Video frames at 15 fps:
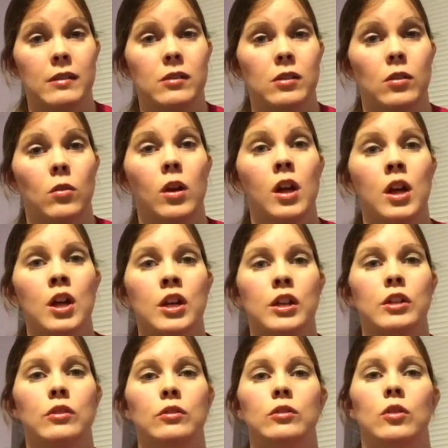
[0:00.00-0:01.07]
So
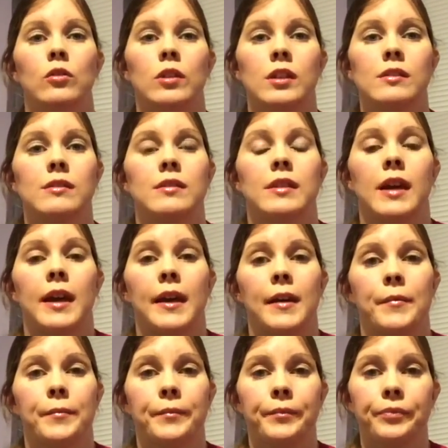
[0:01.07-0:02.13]
you'll notice that
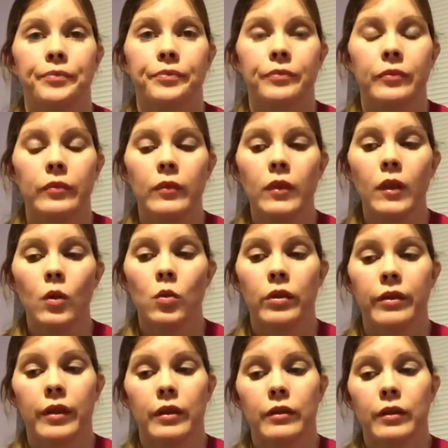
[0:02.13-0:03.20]

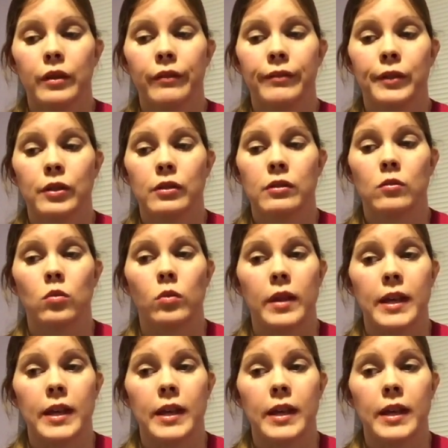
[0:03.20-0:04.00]
within the first